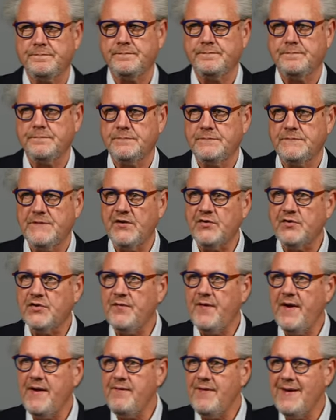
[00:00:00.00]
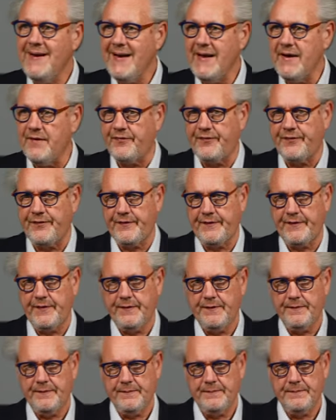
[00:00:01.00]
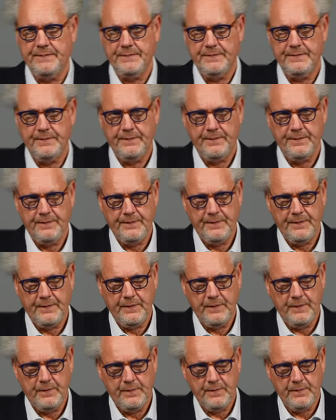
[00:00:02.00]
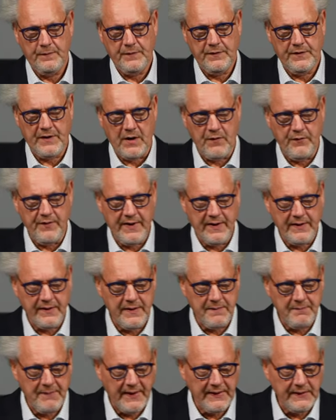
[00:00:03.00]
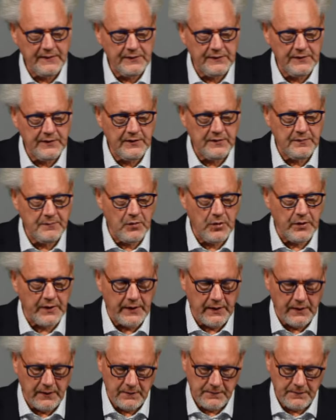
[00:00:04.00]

That's the way we lived. That's how we are reminded this morning.